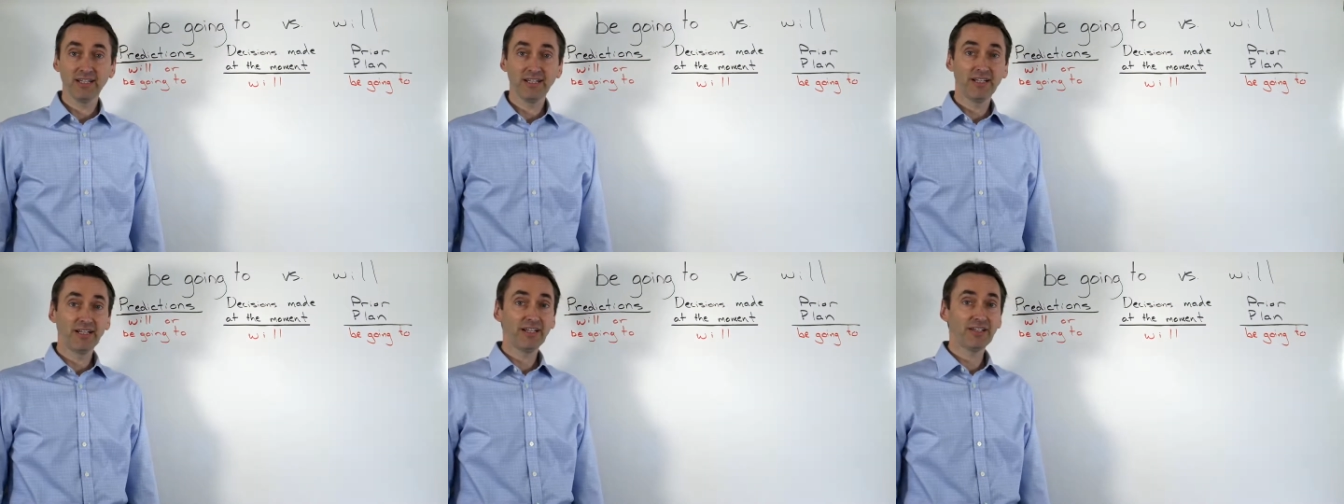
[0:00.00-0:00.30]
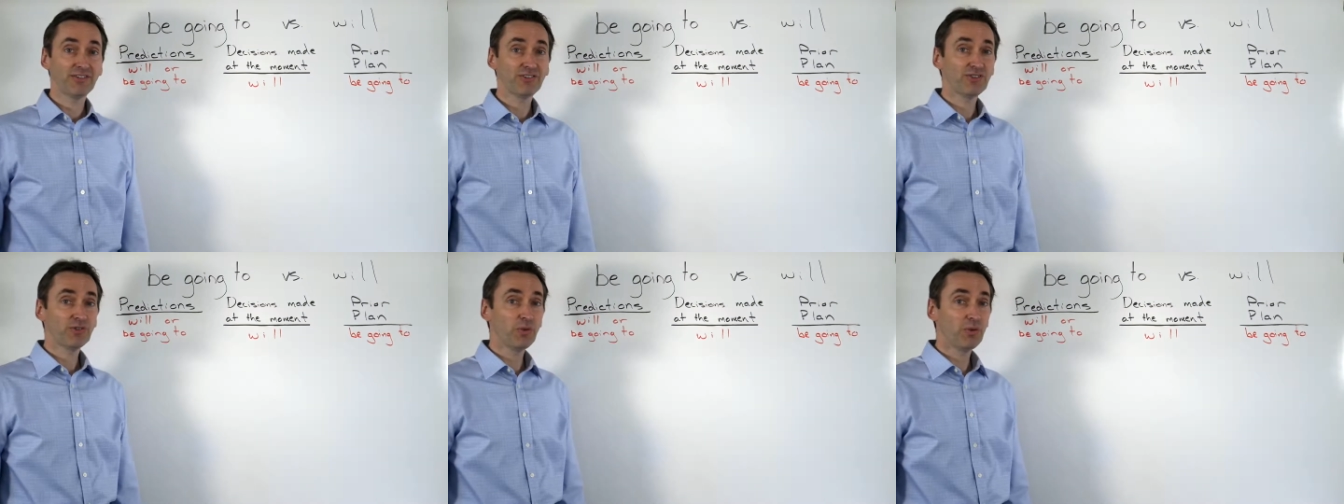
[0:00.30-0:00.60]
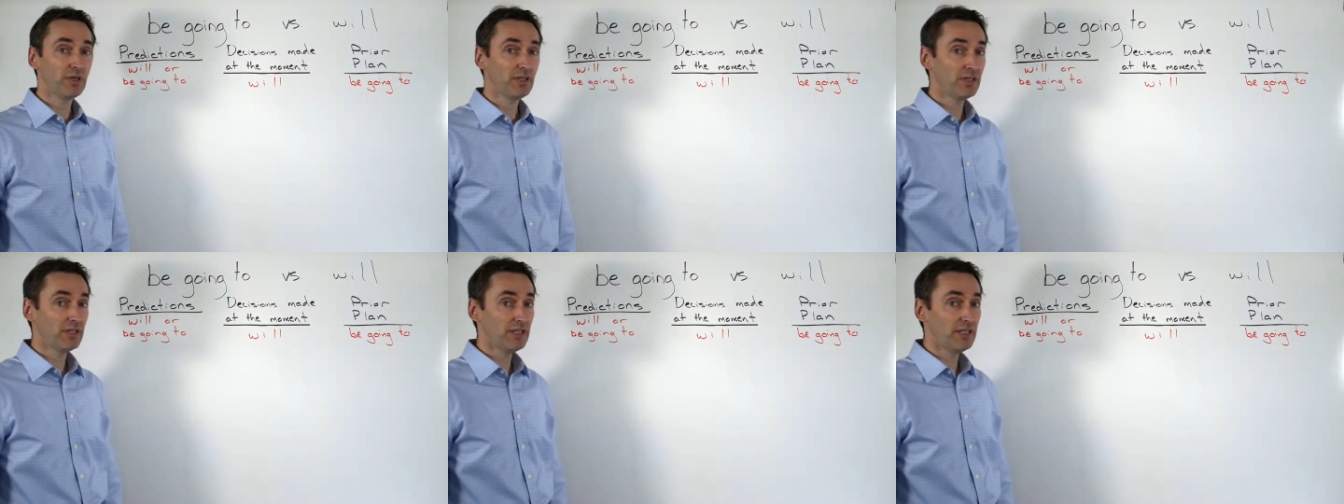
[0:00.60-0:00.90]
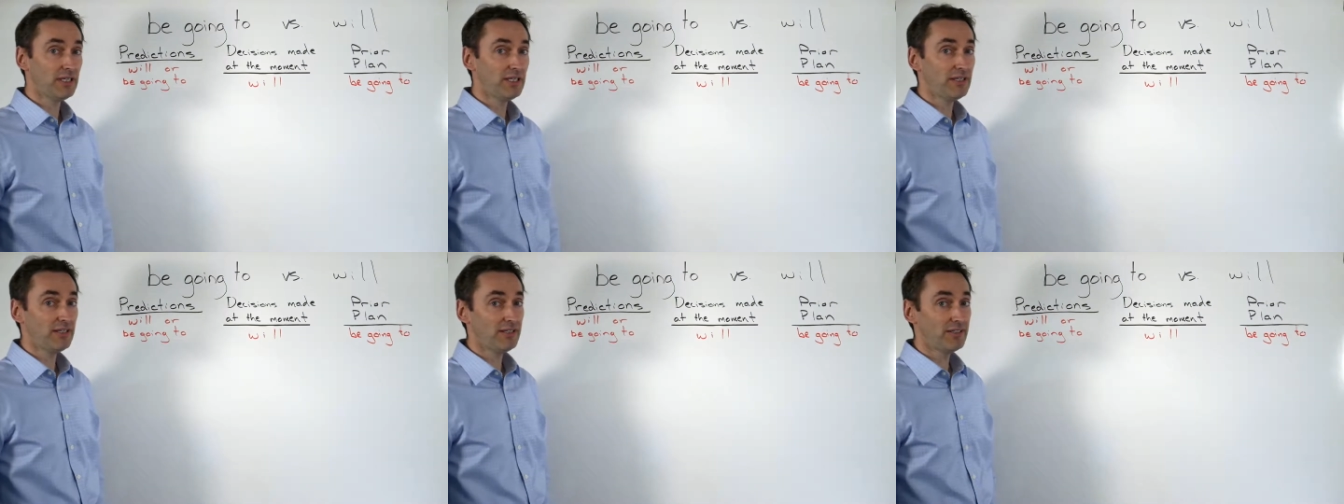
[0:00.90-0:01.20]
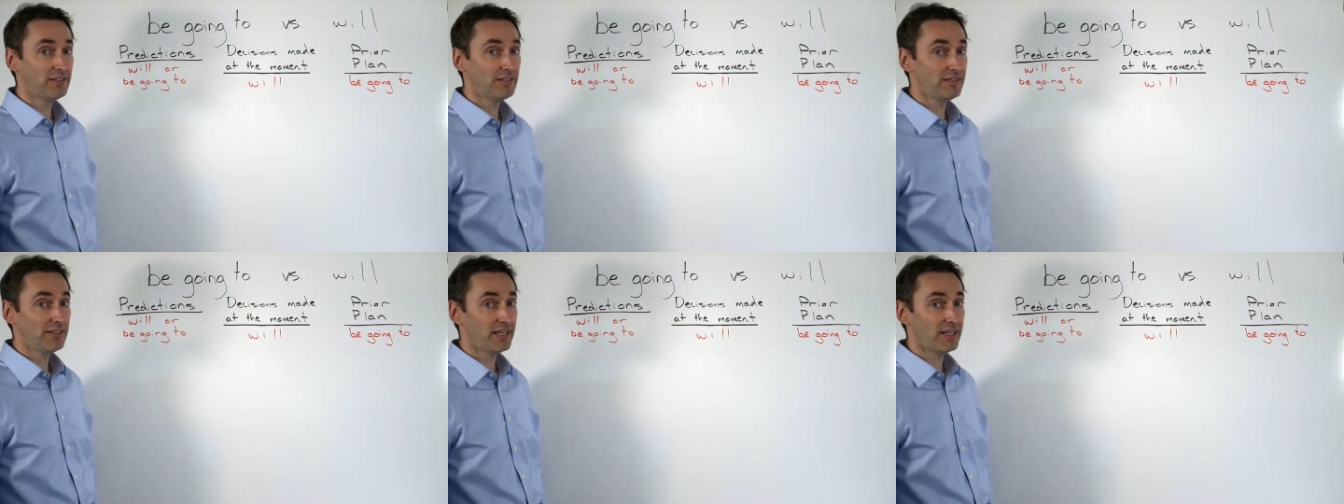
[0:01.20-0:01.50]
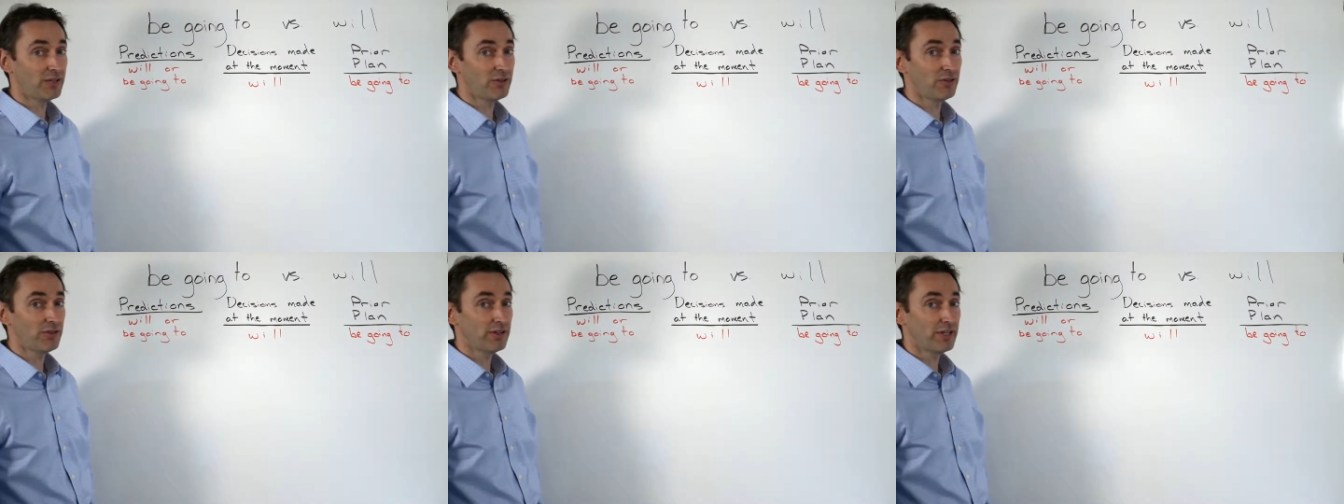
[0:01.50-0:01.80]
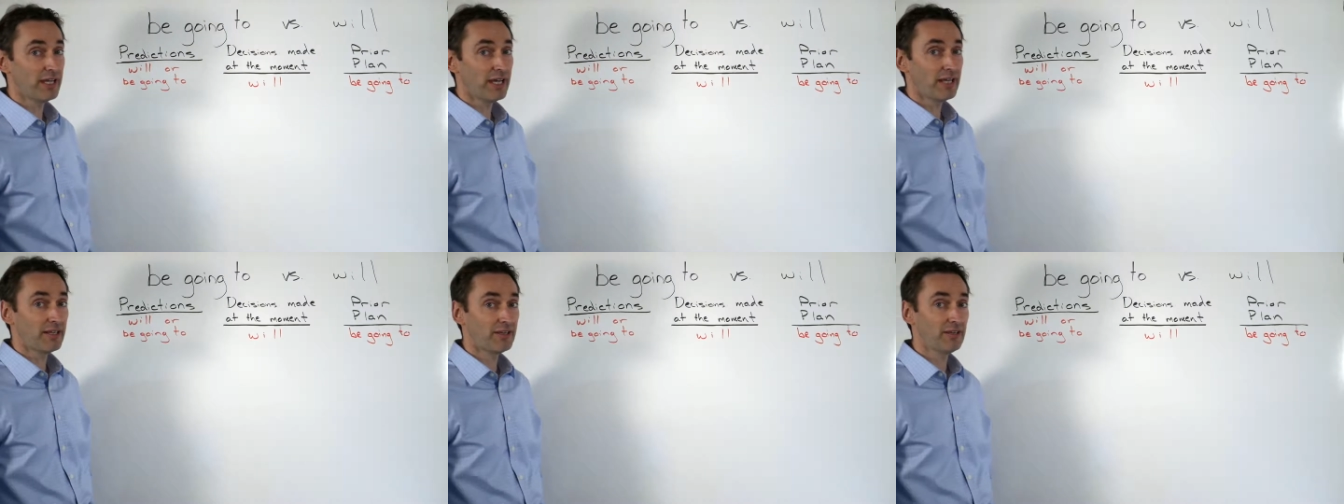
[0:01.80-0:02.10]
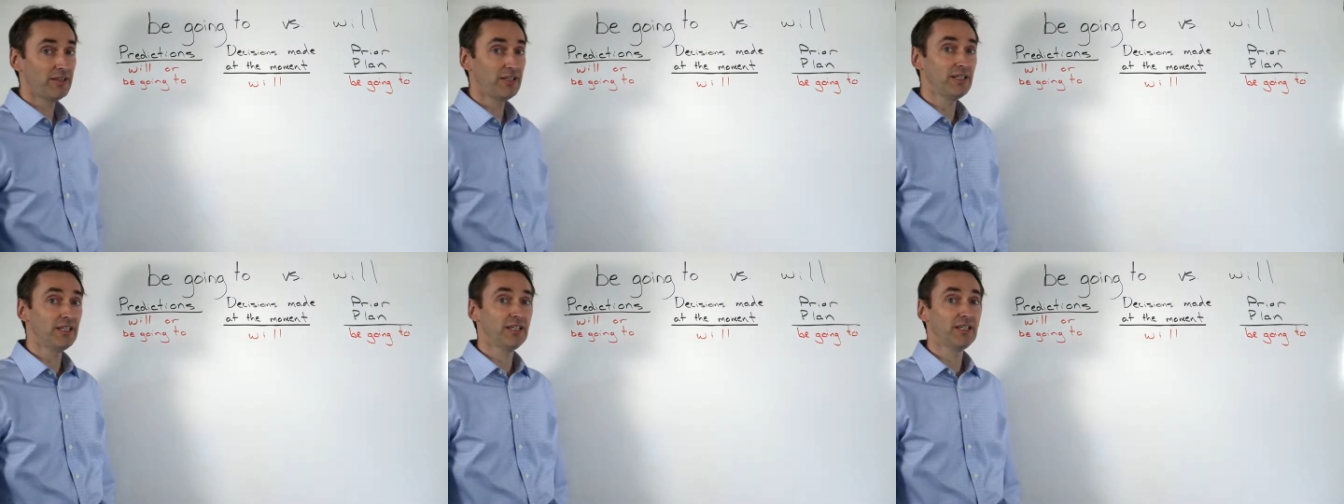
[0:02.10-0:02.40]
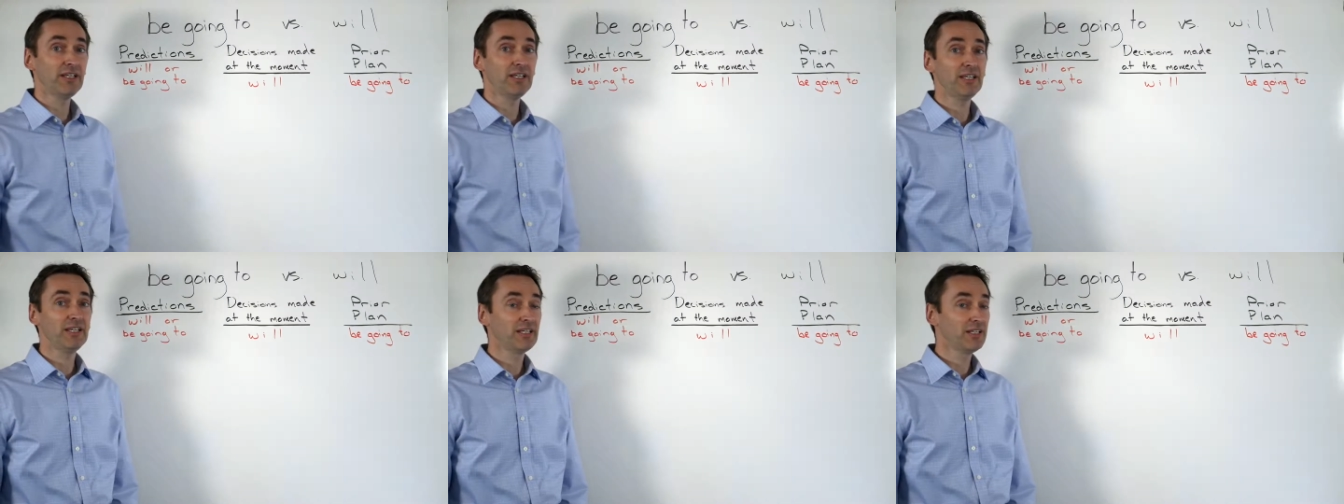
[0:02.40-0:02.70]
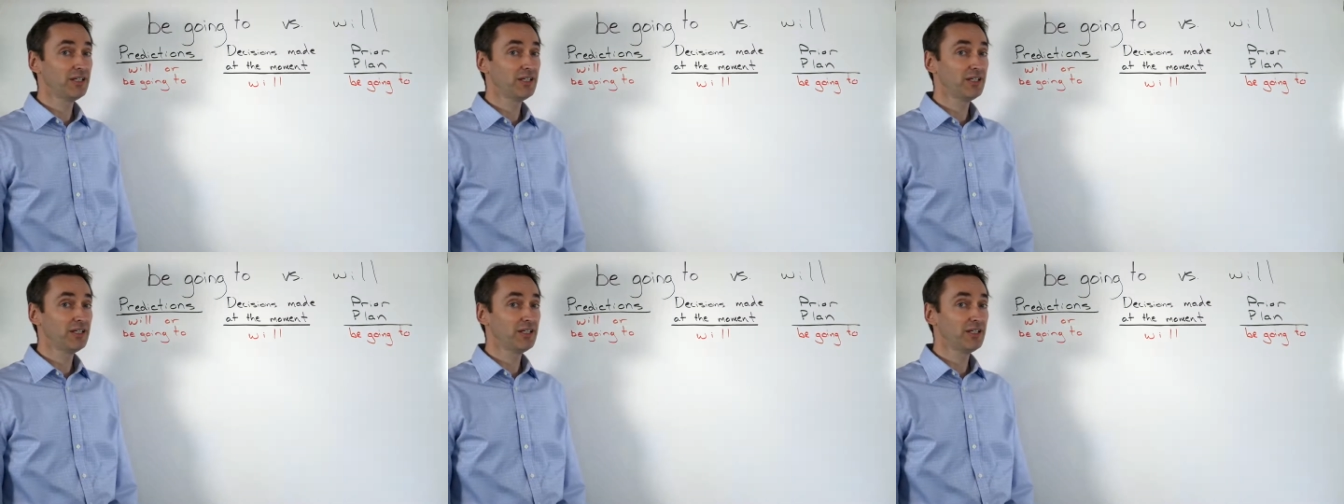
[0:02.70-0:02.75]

Let's quickly take a look at the